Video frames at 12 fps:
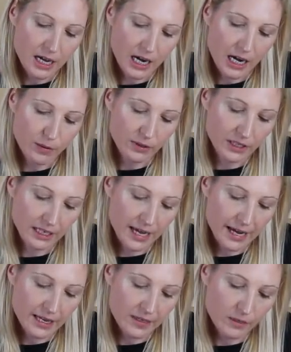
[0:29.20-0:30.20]
I would
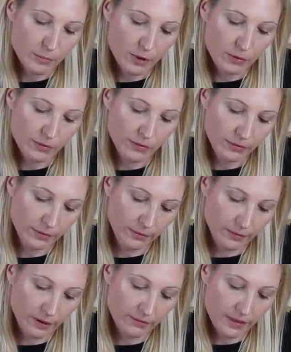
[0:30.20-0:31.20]
like the both
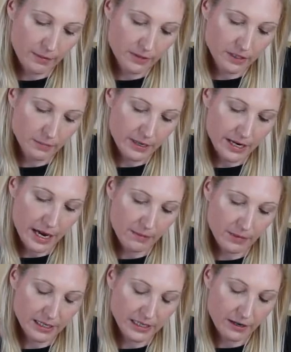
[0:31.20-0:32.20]
of them to be
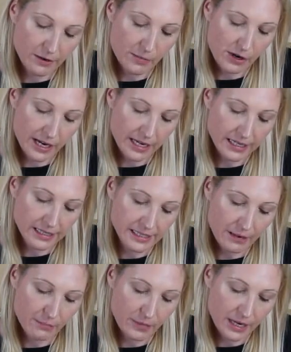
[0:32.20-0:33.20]
at my ceremony and
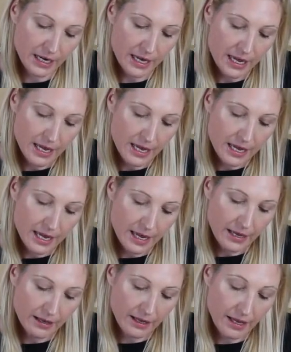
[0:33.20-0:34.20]
accept me
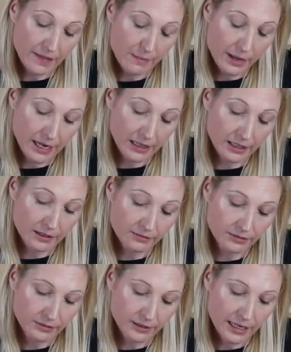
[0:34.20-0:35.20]
and the man I
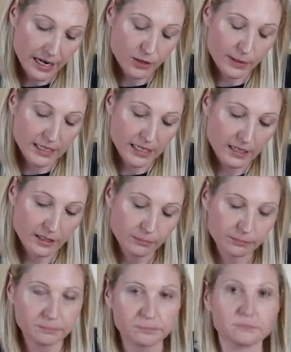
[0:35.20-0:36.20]
love. How do I tell
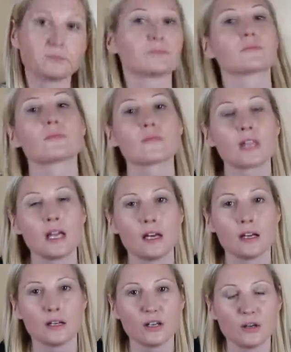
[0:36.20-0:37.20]
them?"
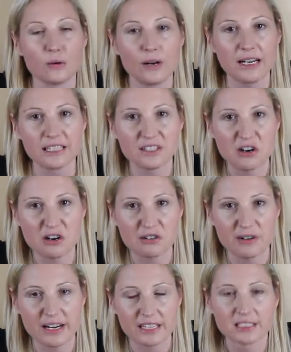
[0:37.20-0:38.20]
Right,
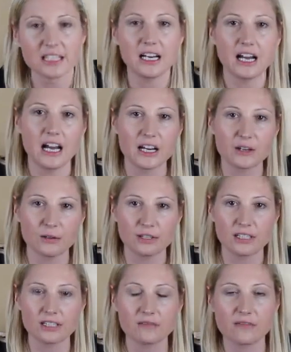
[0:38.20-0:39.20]
Andre, I know
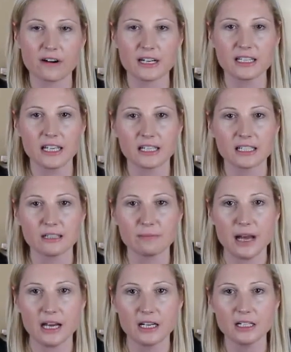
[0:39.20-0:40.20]
this is a very delicate
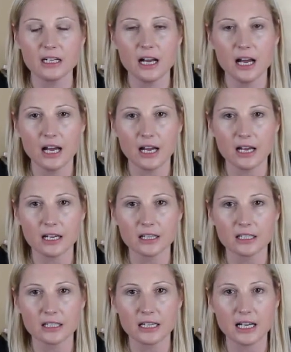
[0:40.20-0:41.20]
matter,
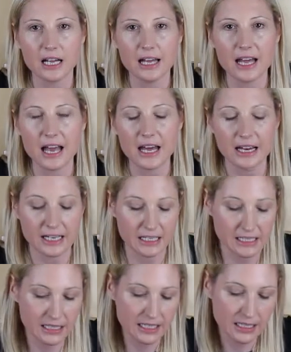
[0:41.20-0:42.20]
and I
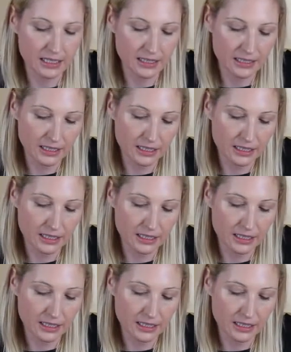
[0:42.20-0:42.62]
can see that